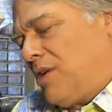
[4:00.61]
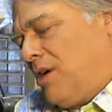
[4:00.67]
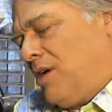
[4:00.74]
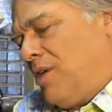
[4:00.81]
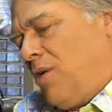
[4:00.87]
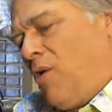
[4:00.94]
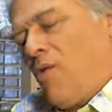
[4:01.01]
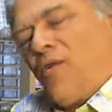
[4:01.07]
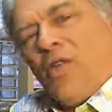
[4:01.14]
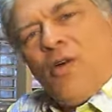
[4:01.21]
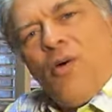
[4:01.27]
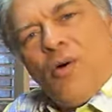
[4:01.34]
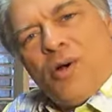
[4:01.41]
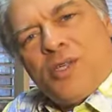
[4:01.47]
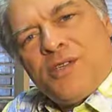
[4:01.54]
uh, over the
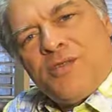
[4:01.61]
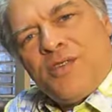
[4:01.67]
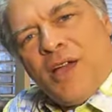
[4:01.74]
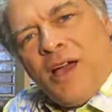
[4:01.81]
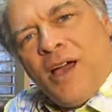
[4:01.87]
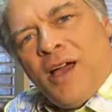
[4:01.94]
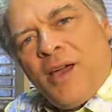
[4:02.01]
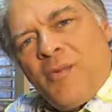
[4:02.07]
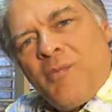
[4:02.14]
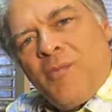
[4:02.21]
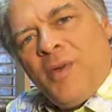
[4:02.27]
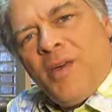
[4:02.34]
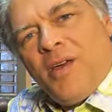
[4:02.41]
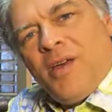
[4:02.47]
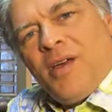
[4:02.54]
course of
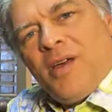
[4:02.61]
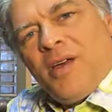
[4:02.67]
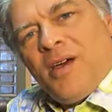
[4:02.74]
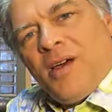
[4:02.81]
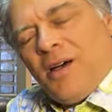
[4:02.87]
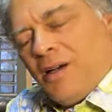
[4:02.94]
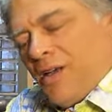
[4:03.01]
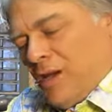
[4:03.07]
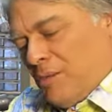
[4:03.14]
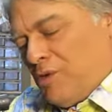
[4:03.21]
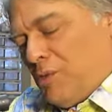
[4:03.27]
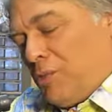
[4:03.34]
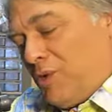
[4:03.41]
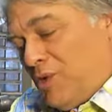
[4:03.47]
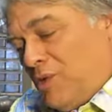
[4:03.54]
time, uh, come
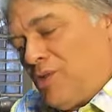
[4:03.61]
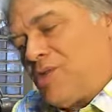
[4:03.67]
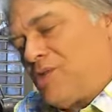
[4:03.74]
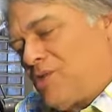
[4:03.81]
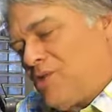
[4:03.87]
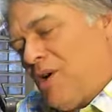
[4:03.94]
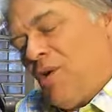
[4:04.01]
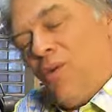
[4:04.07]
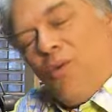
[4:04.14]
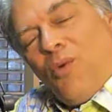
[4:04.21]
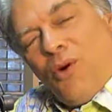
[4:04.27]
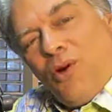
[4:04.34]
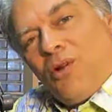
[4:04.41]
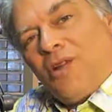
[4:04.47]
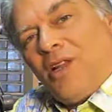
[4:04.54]
to produce a
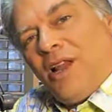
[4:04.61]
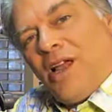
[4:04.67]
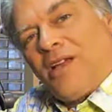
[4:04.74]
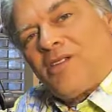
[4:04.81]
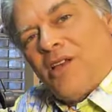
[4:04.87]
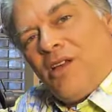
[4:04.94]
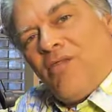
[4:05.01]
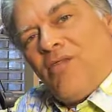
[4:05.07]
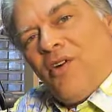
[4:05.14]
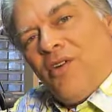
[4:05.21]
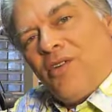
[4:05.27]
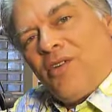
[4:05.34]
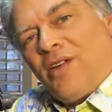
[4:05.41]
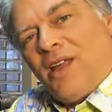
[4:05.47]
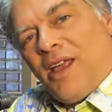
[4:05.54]
world-class
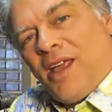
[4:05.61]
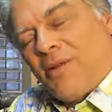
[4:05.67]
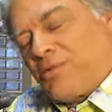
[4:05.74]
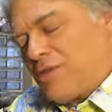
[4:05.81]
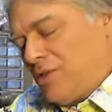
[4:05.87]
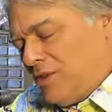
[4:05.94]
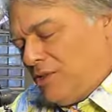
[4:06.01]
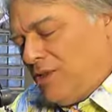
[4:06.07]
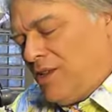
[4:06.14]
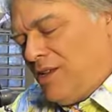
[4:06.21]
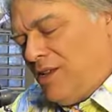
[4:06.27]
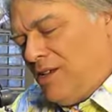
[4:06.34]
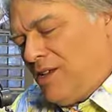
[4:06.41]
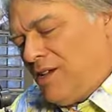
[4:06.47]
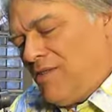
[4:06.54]
headphone.
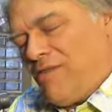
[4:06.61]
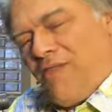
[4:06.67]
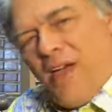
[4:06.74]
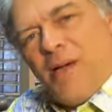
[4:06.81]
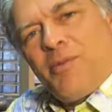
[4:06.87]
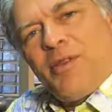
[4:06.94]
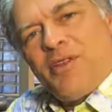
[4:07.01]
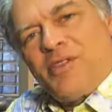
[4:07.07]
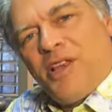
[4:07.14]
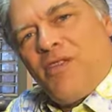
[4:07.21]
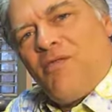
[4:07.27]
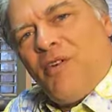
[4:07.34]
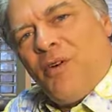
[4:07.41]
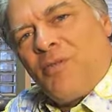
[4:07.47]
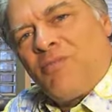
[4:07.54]
Absolutely a fabulous
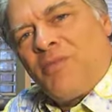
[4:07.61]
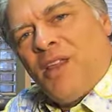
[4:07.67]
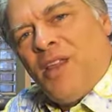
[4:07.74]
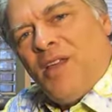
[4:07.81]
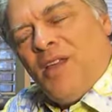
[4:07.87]
headphone.